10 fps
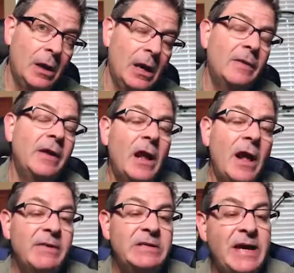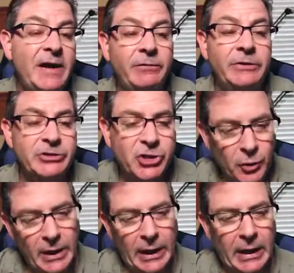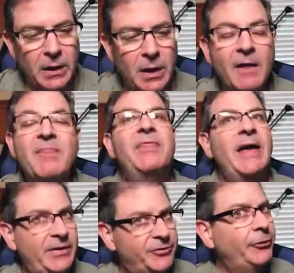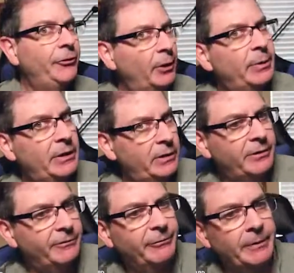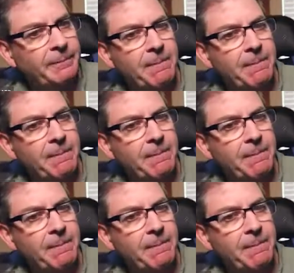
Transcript: and they got the devilish grin, that's a little bit different.